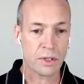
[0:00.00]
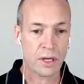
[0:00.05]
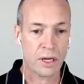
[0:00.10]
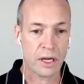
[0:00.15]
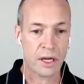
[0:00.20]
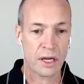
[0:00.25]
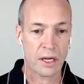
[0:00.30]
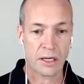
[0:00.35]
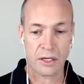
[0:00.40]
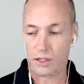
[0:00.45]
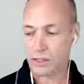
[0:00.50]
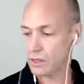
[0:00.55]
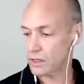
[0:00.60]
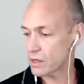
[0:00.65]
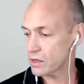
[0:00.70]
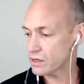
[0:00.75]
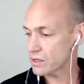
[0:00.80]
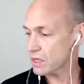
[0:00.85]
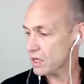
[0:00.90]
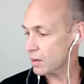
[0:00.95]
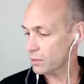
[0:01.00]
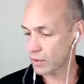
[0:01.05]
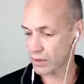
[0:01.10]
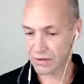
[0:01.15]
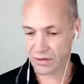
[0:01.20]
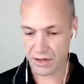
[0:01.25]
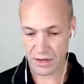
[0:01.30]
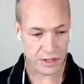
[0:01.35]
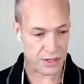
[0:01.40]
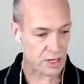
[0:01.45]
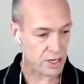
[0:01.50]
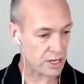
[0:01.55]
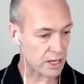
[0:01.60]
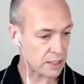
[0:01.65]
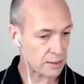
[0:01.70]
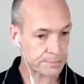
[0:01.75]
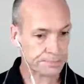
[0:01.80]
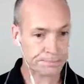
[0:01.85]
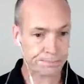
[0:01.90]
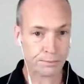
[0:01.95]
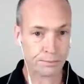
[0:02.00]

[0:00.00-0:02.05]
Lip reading: and there's a couple of things here